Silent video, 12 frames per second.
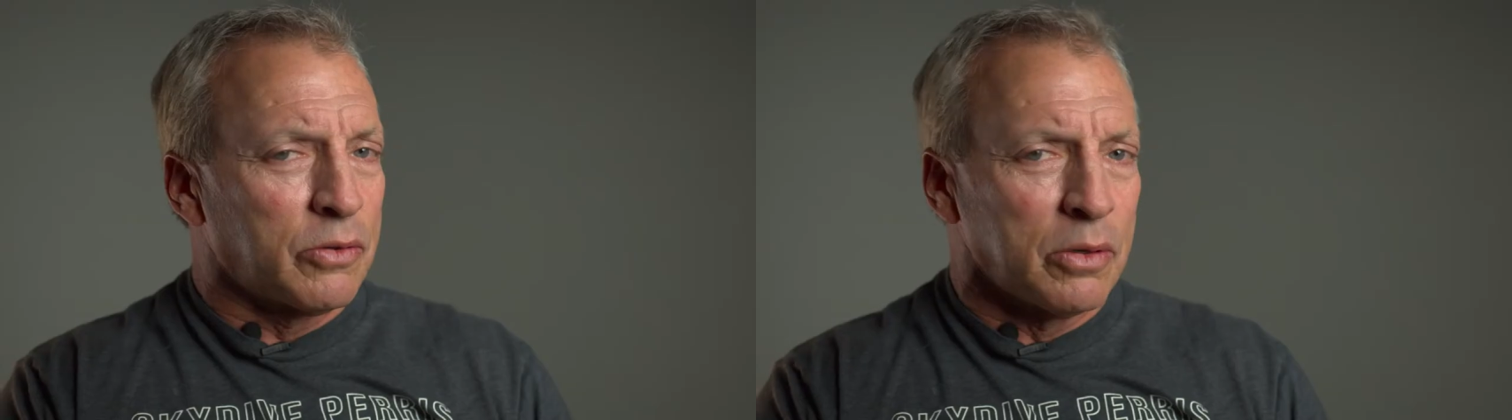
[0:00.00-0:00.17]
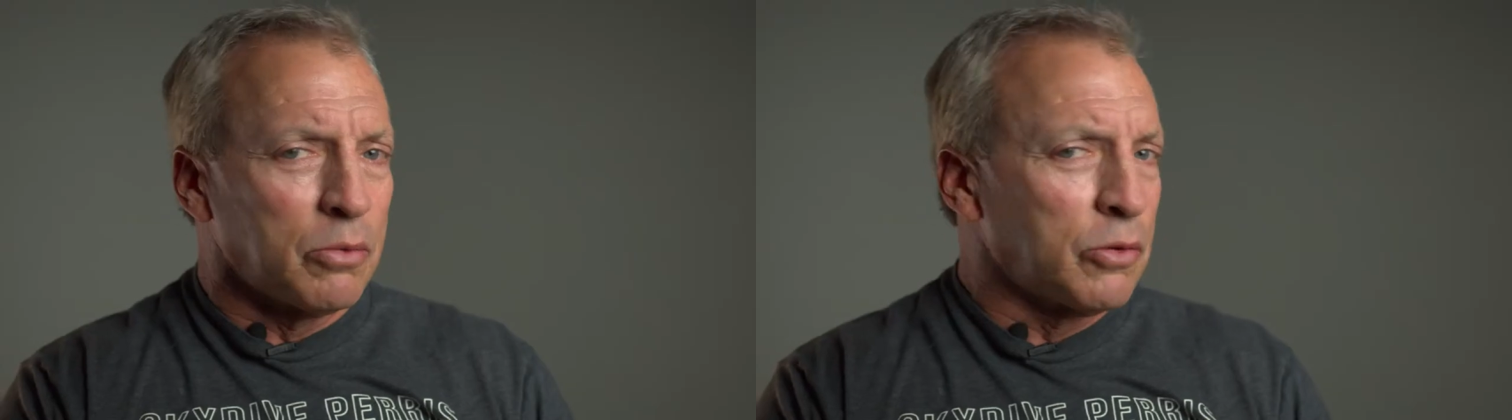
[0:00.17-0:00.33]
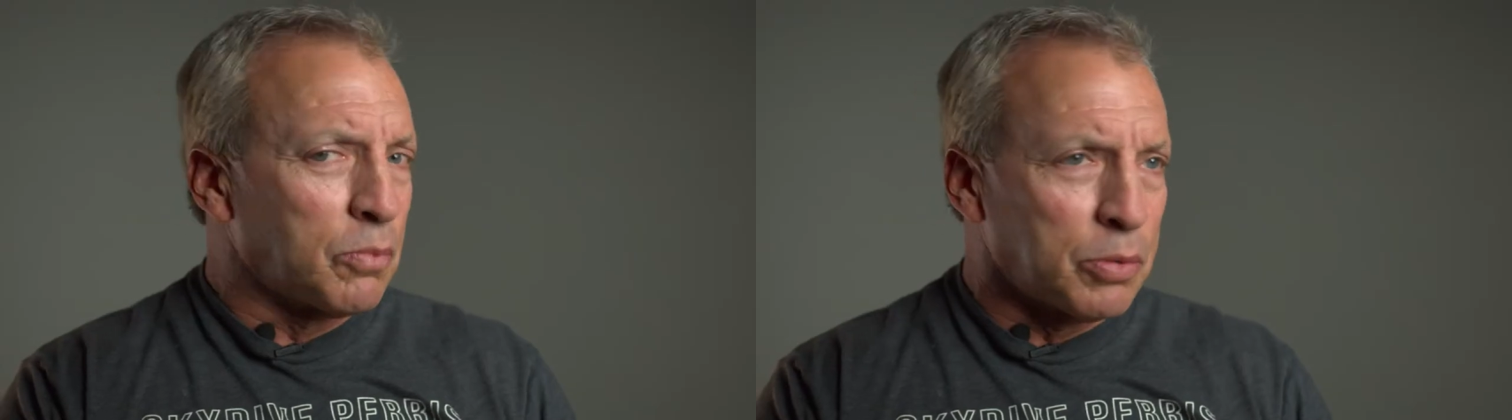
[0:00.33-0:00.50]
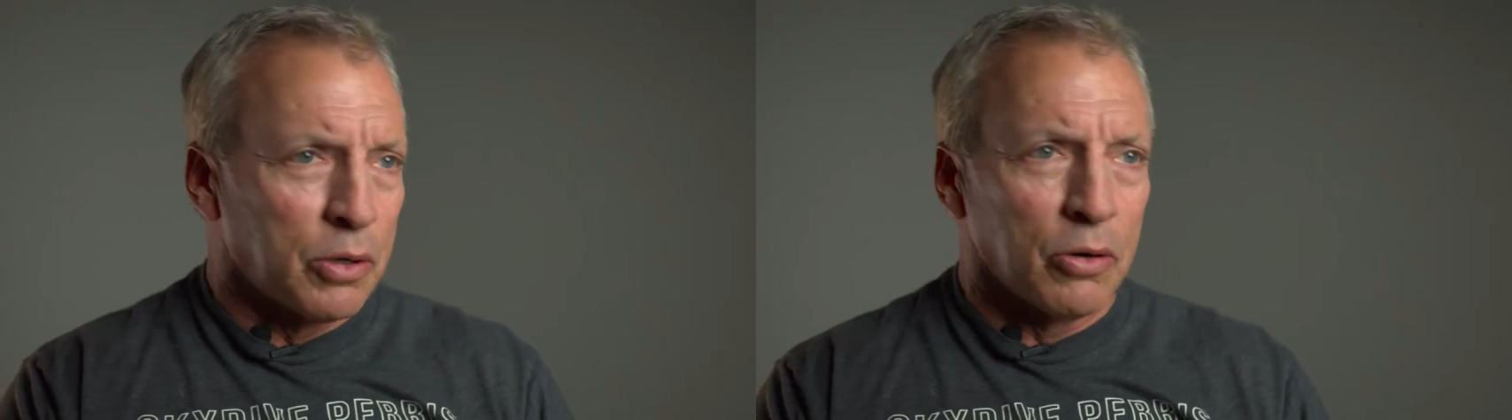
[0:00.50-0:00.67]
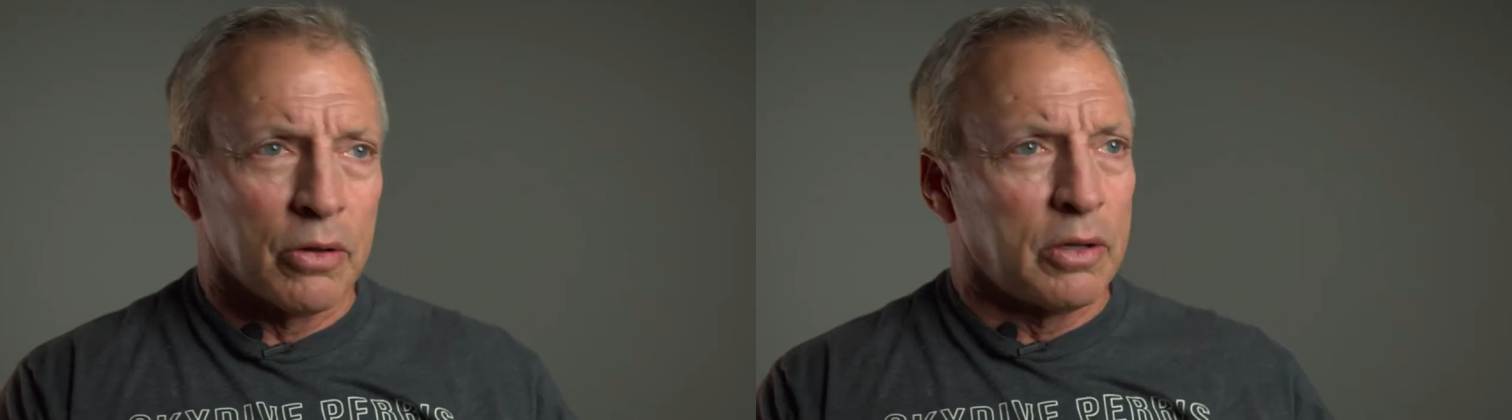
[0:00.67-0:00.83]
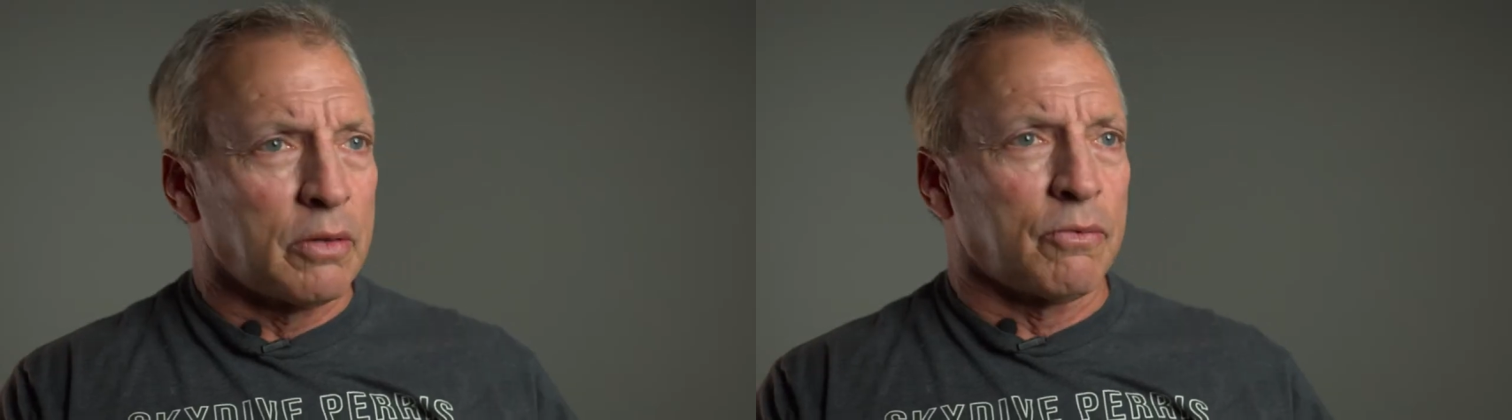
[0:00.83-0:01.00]
It was
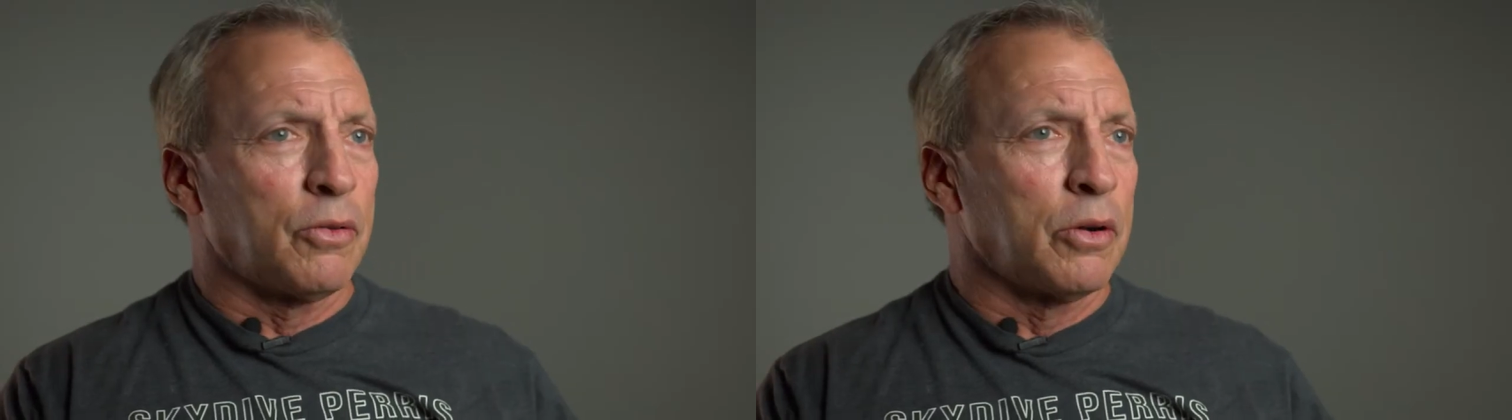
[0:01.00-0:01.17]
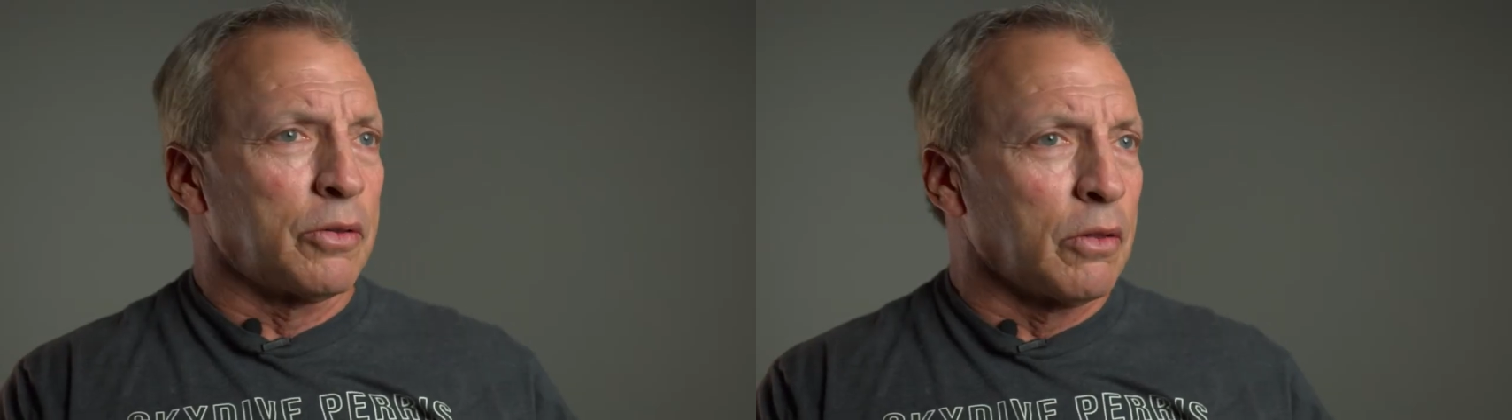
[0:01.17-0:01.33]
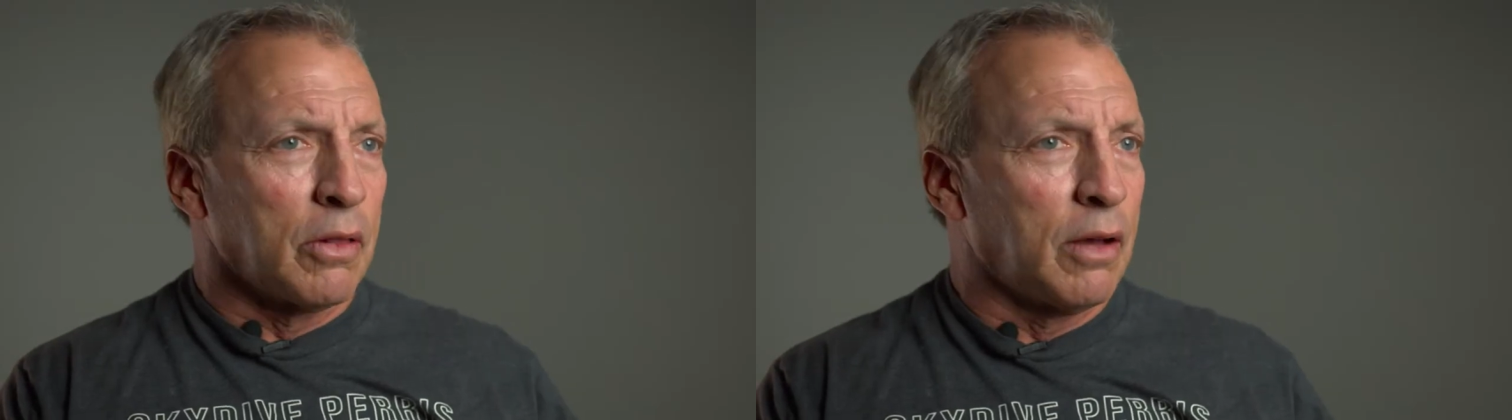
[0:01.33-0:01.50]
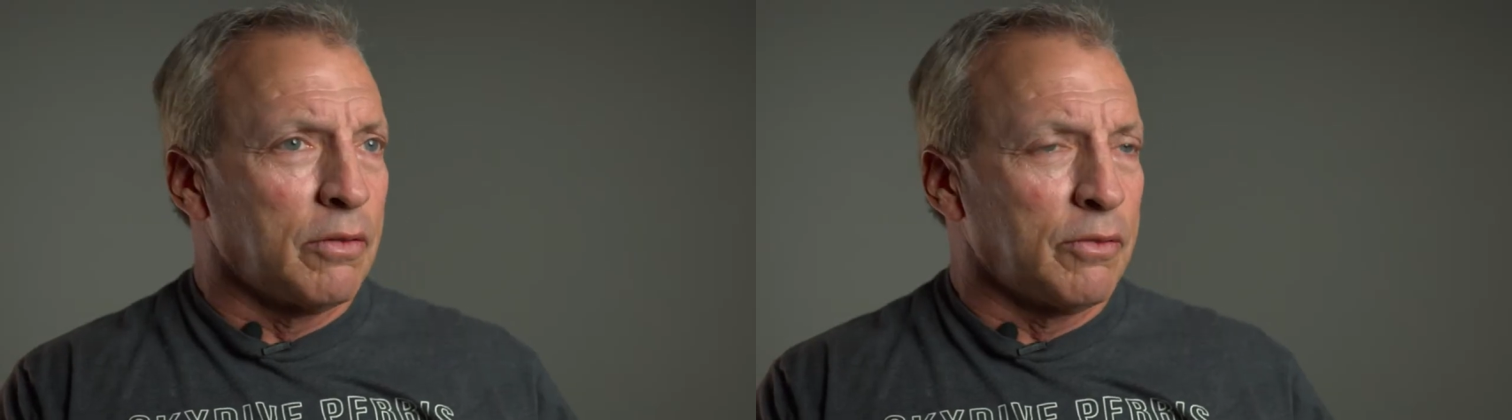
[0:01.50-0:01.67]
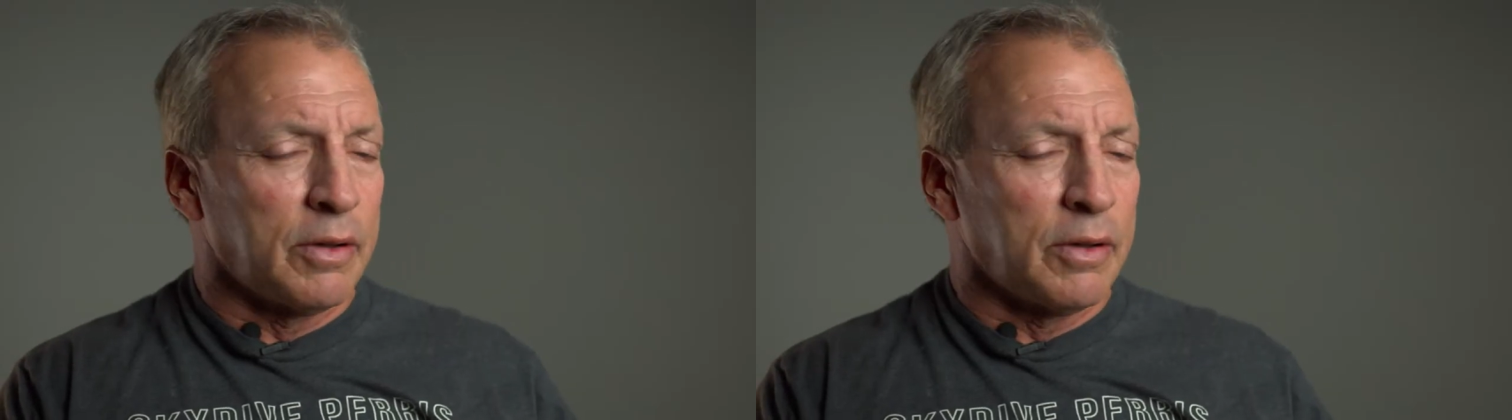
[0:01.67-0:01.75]
purely for the love of